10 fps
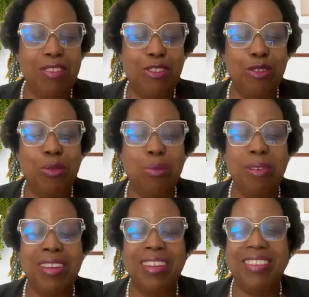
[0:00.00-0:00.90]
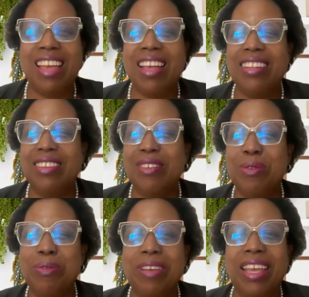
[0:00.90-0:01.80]
on Zoom on the chat.
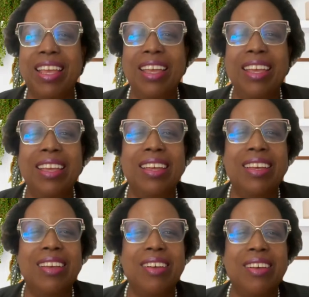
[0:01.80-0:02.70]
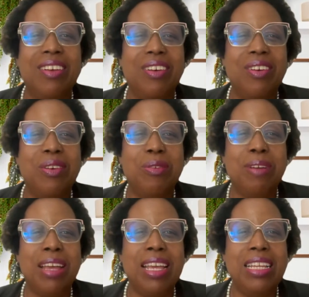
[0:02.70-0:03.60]
Okay. All
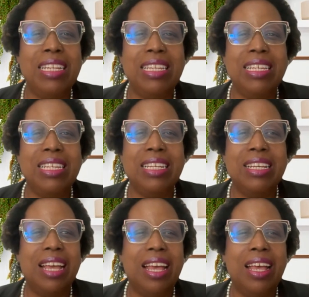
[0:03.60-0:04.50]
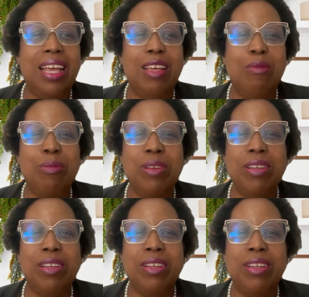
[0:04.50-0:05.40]
right.
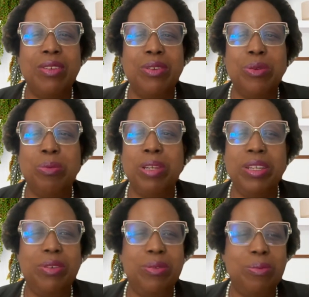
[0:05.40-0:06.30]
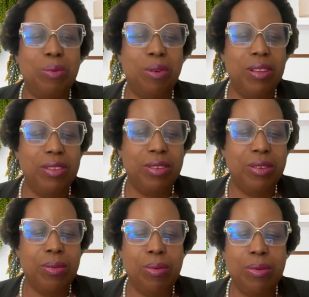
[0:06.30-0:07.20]
Do we want
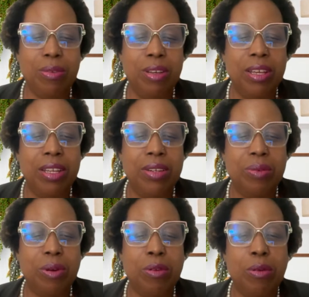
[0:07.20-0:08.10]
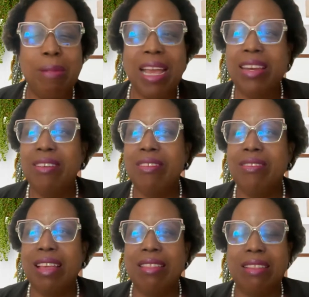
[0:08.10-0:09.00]
to do our
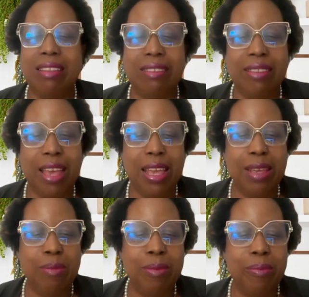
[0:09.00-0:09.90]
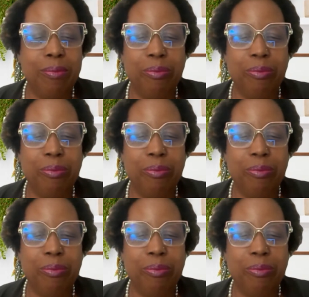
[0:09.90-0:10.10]
reminders at this time?